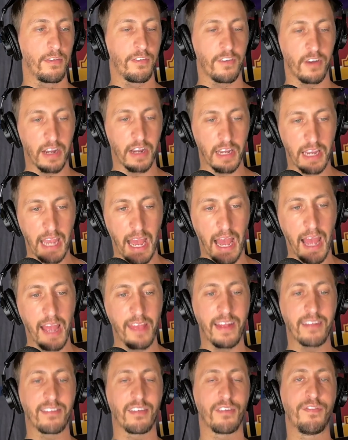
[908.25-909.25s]
for a
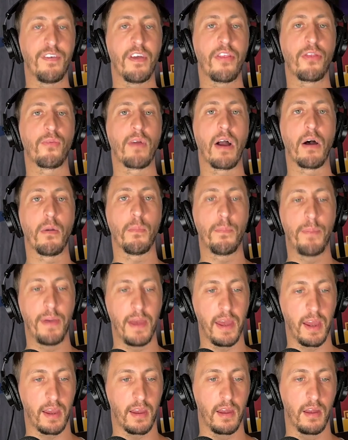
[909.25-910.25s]
guy that's a 5th round
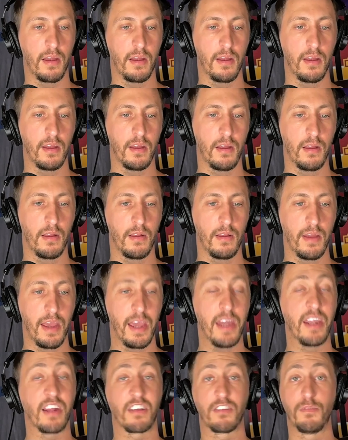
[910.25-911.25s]
pick
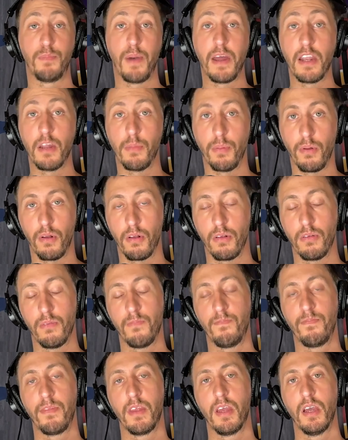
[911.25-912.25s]
and expendable
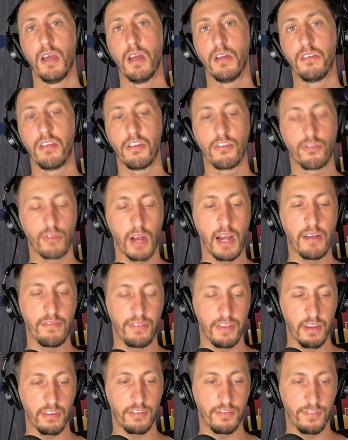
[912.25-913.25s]
to
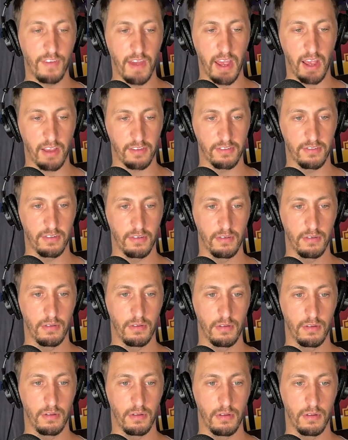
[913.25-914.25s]
drive this fast
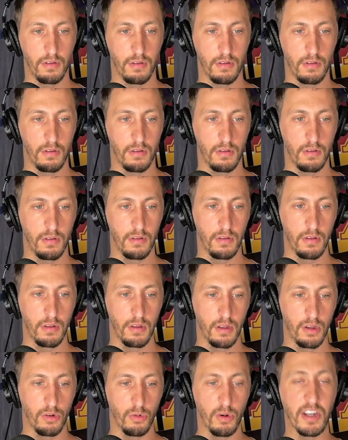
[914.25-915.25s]

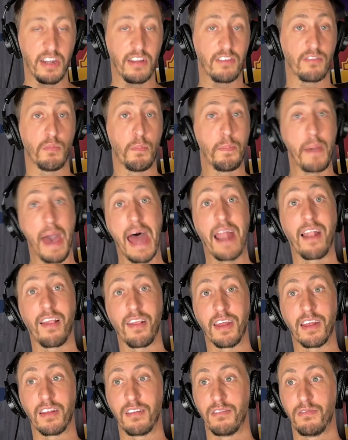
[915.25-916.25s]
when he's
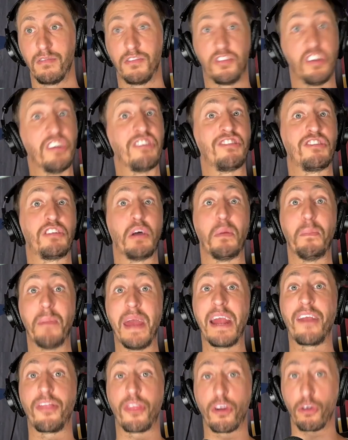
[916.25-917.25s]
battling just to
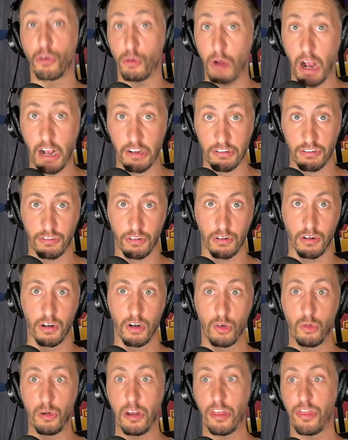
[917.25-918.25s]
make the roster
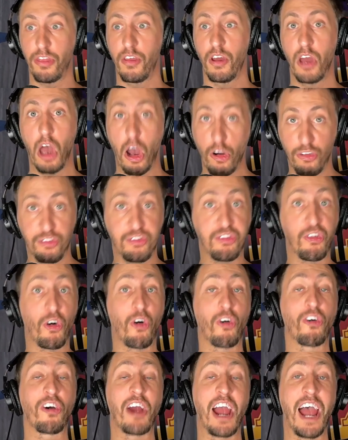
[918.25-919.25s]
with
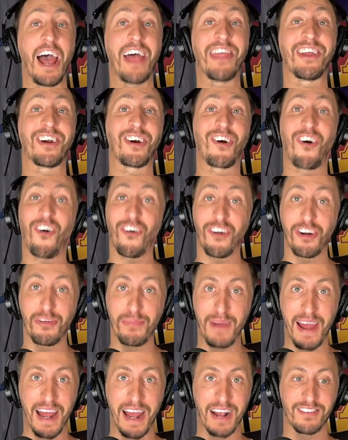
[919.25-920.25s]
4 other
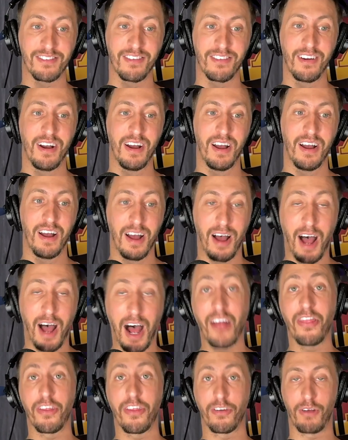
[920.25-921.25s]
quarterbacks
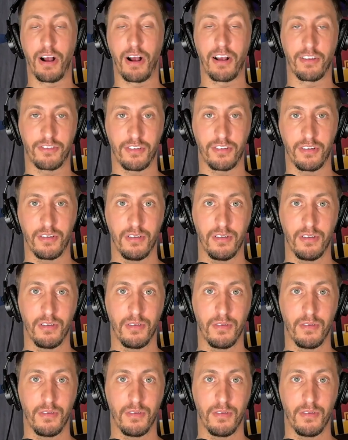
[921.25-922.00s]
on the roster